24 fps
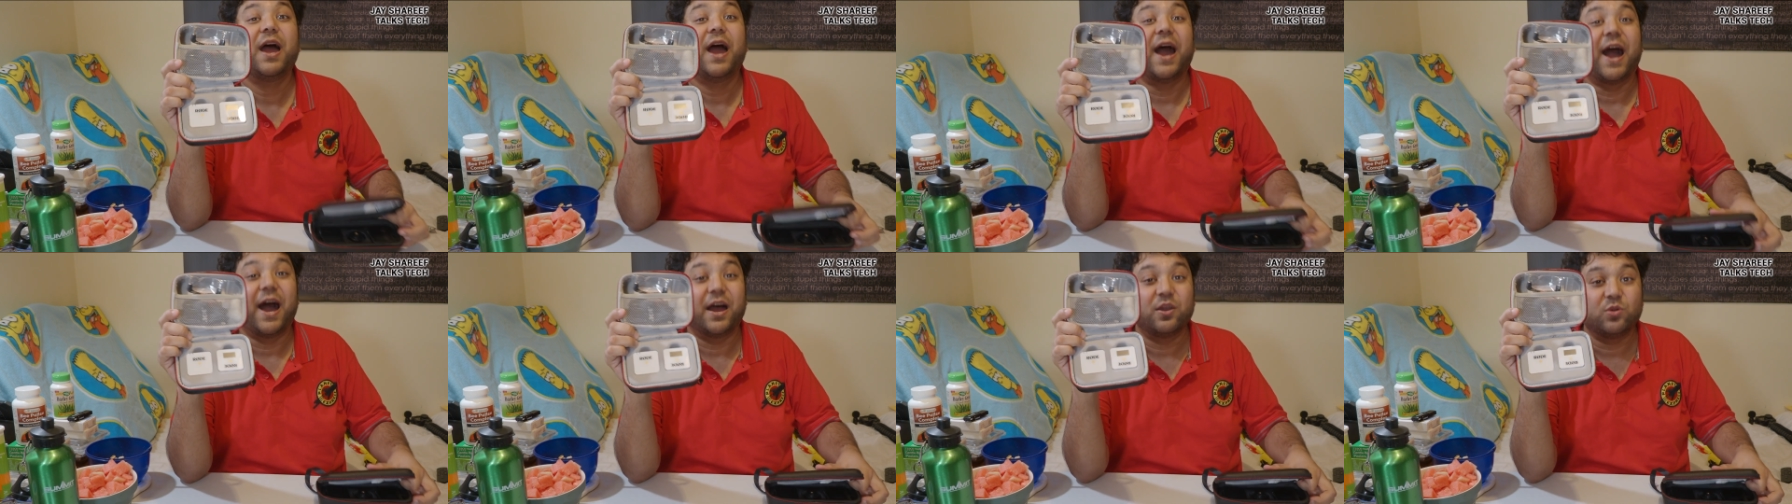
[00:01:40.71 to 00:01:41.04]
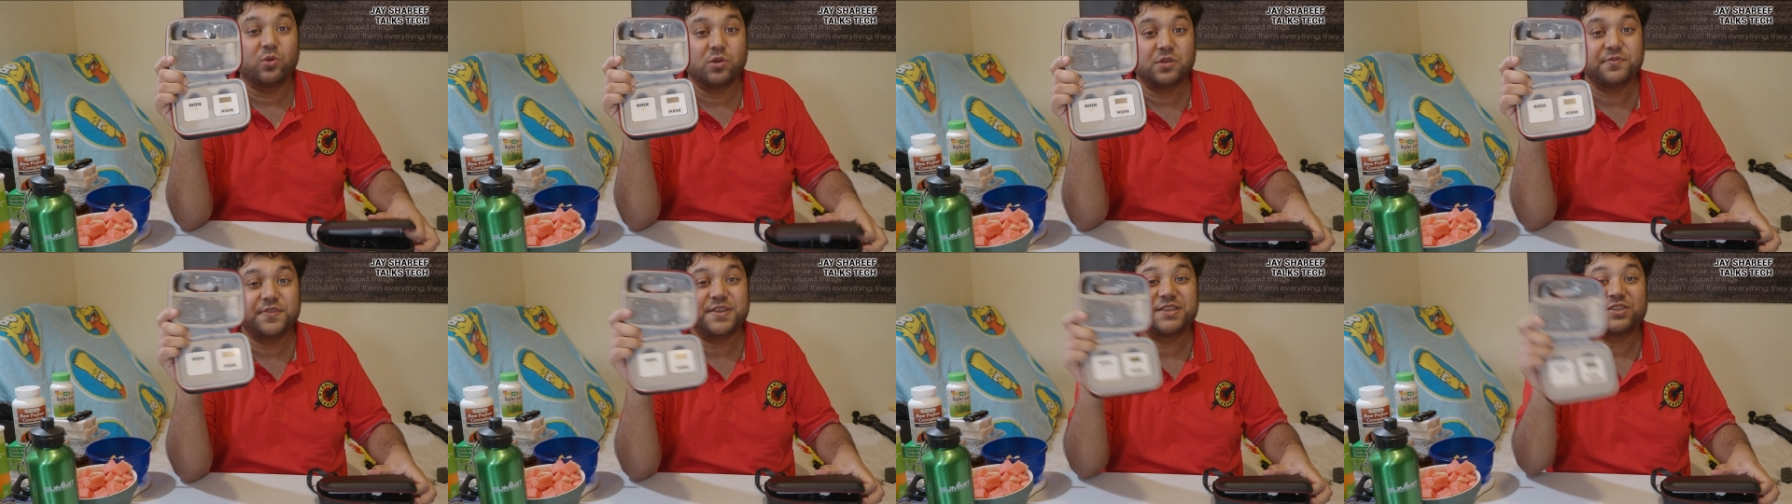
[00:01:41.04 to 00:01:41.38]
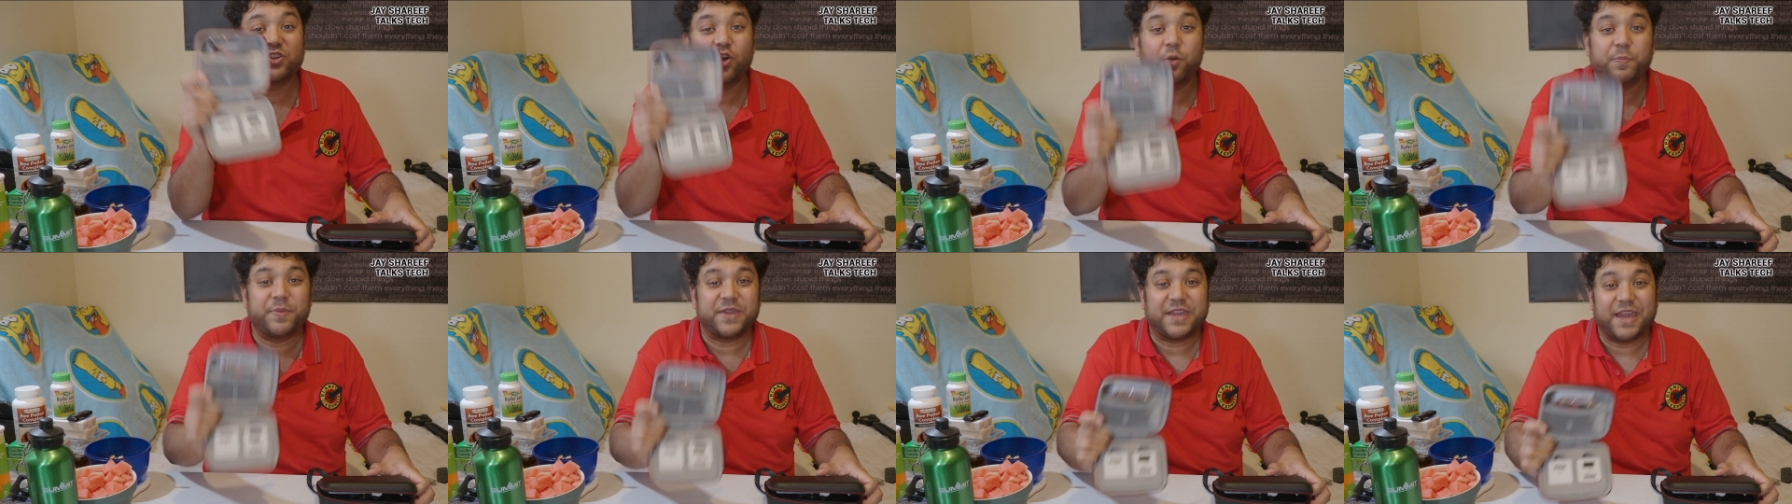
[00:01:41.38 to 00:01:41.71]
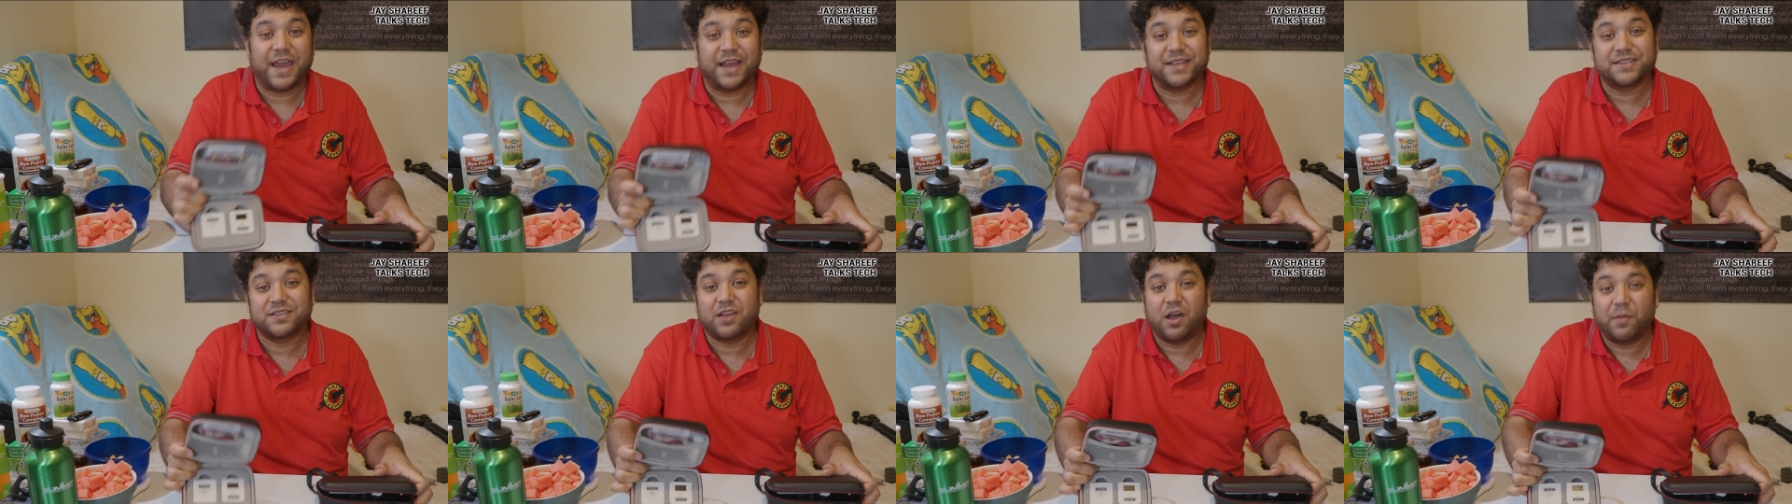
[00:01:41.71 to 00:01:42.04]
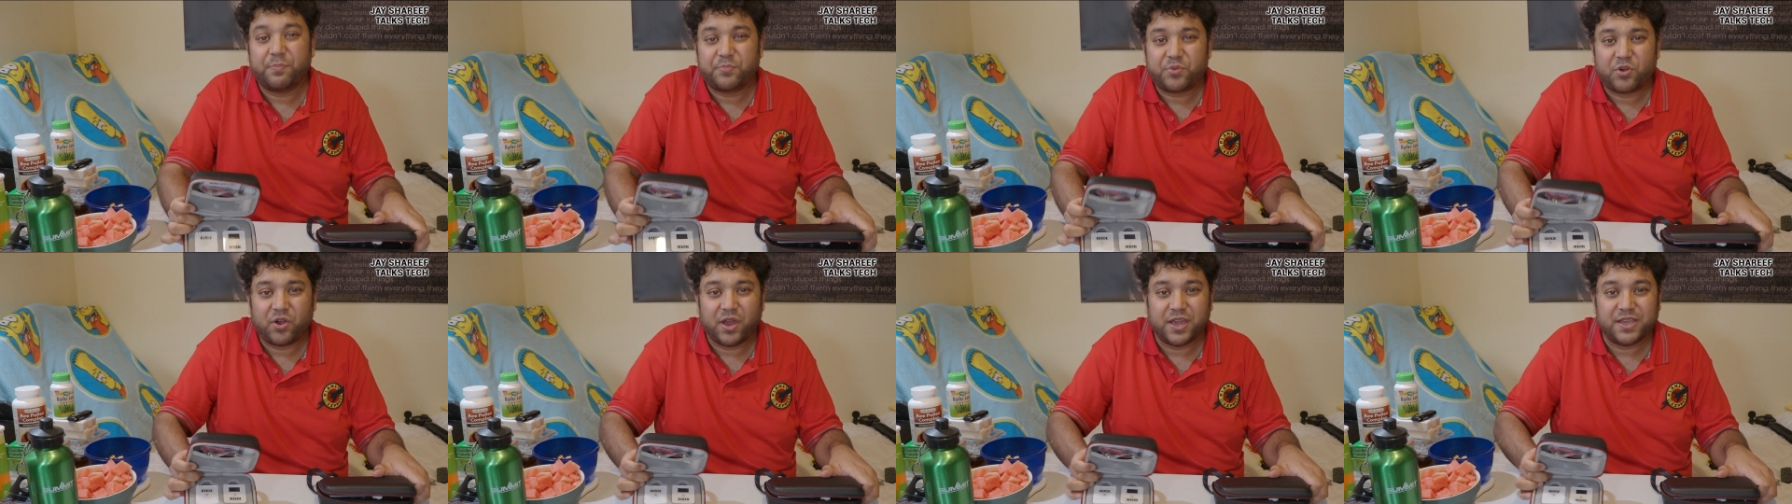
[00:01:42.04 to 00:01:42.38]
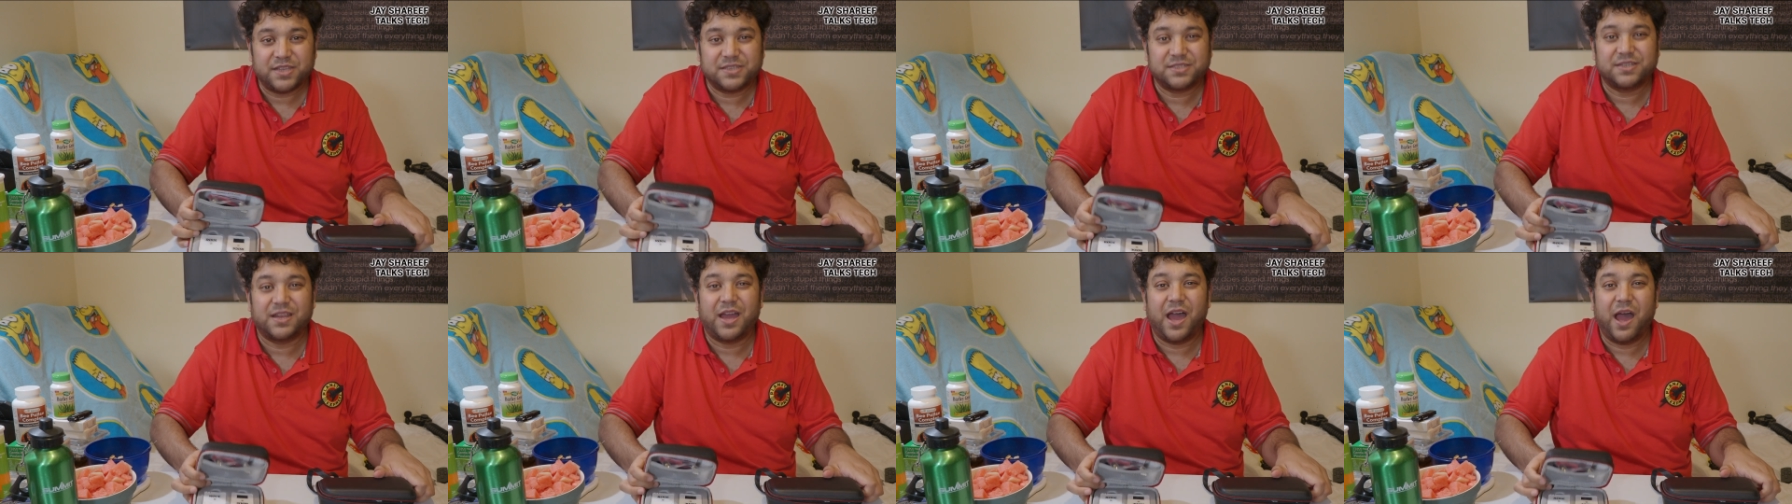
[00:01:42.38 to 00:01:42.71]
And all of these copycats are
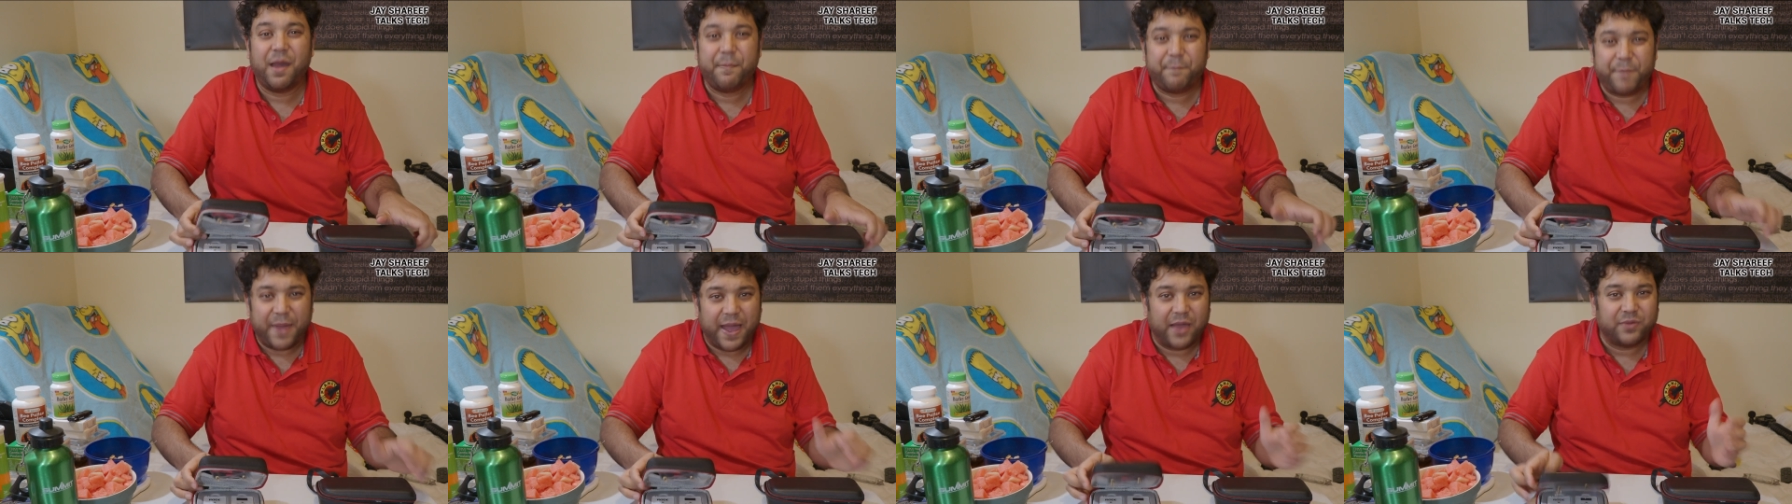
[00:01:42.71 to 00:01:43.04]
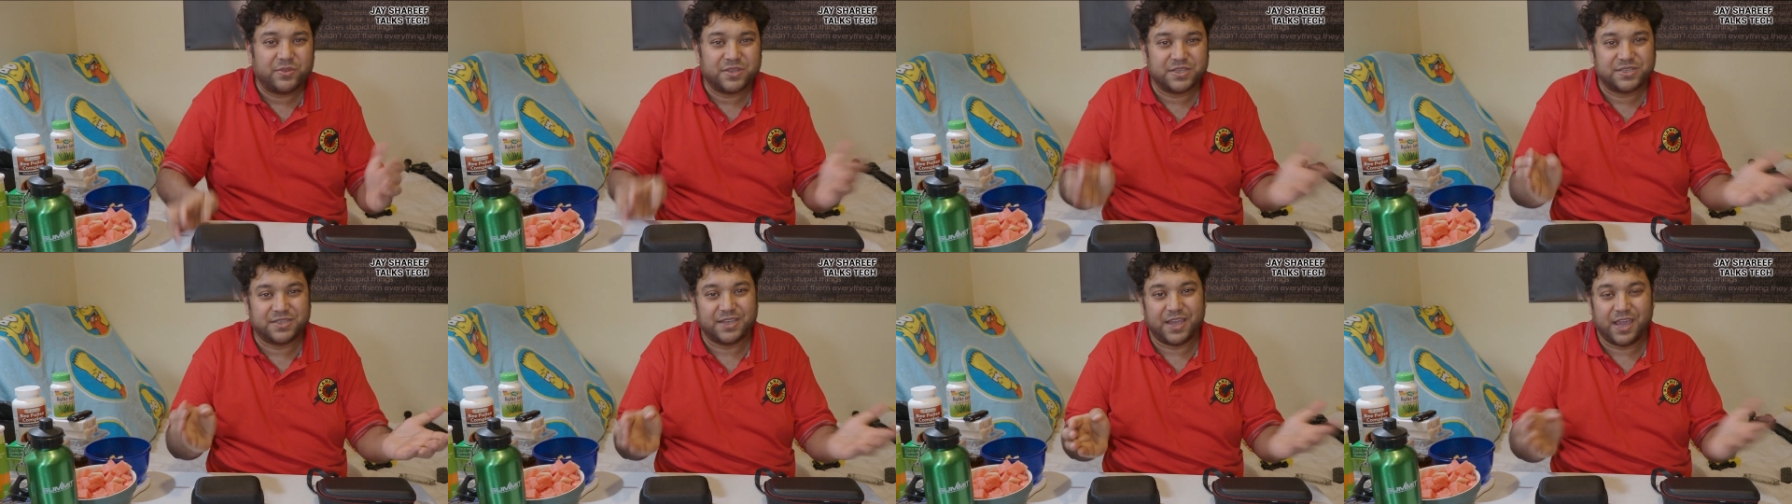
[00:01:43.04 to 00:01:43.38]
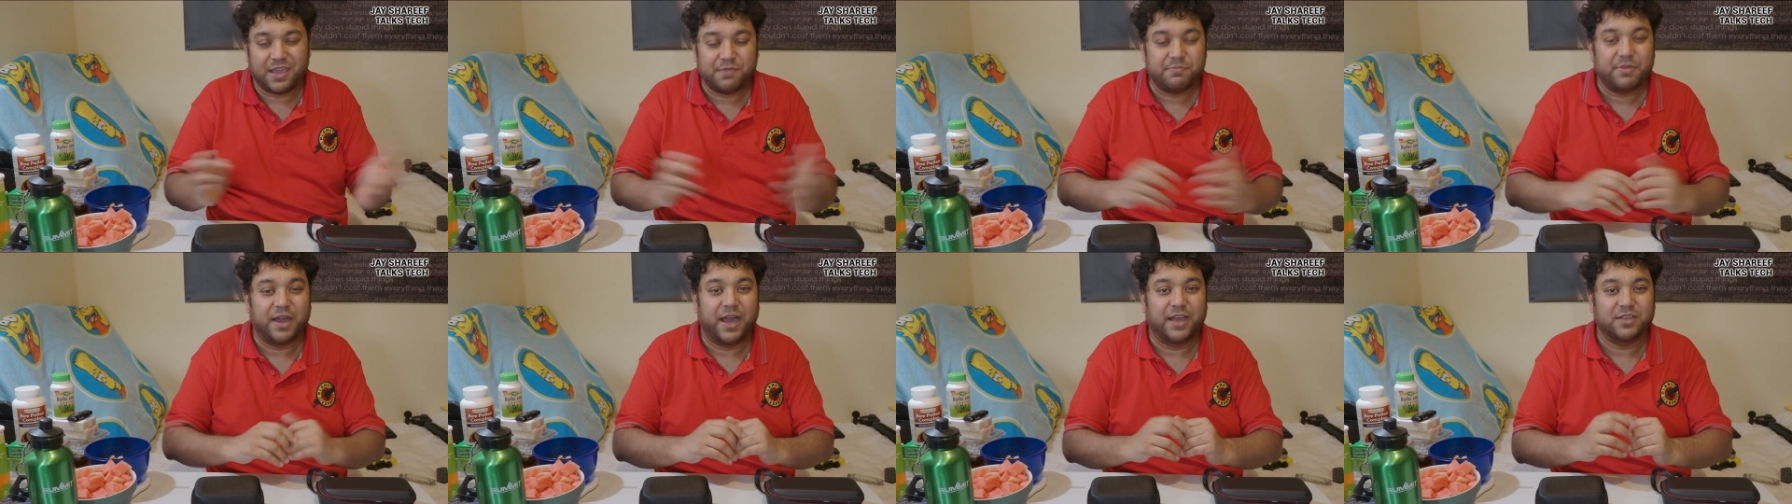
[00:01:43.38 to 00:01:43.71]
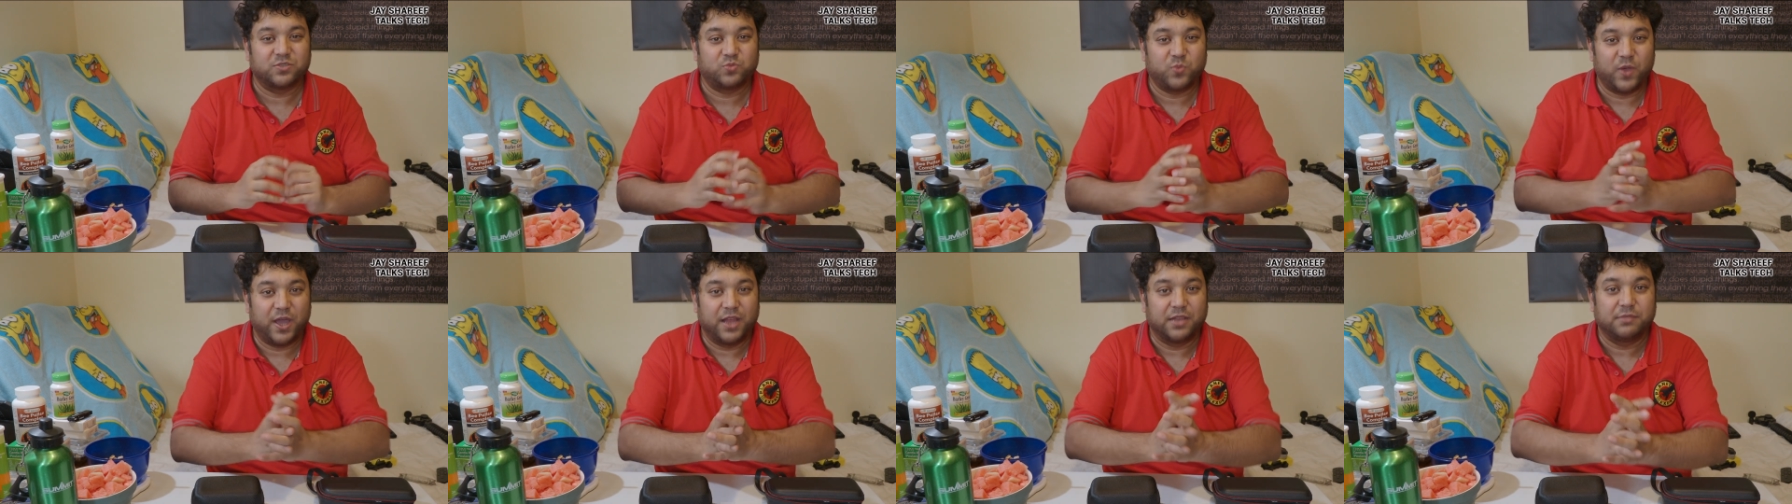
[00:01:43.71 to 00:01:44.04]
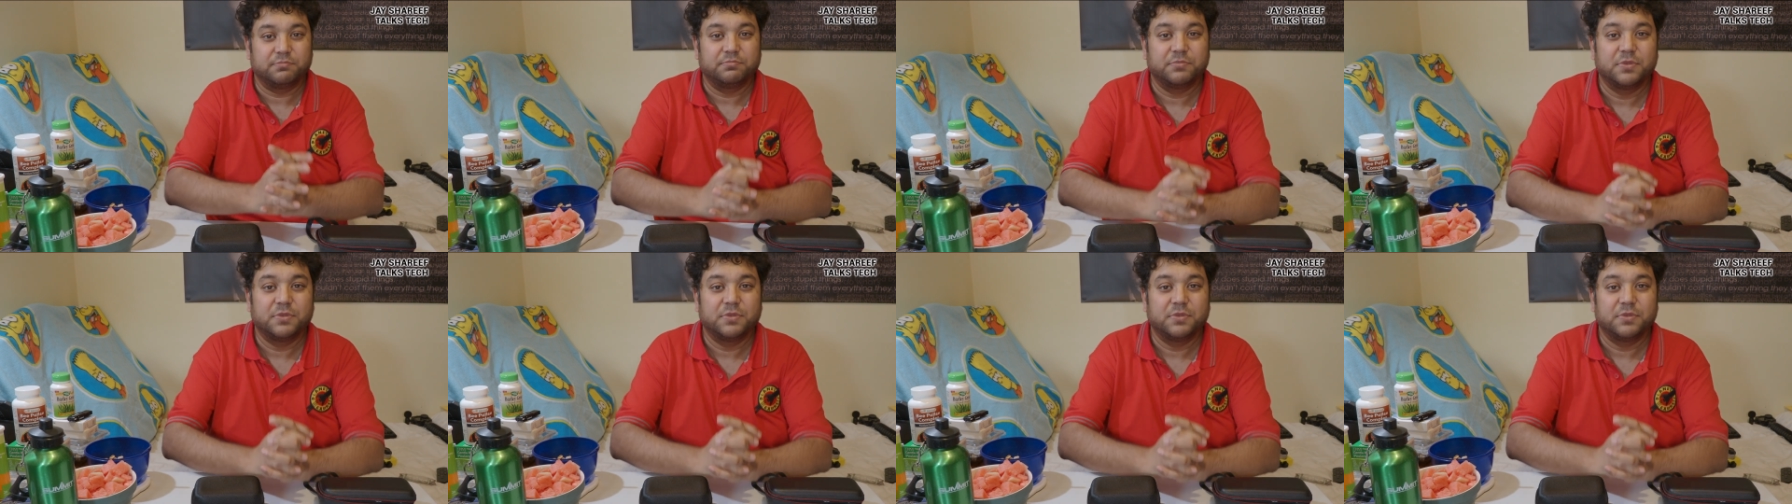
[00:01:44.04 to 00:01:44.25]
priced about the same as well.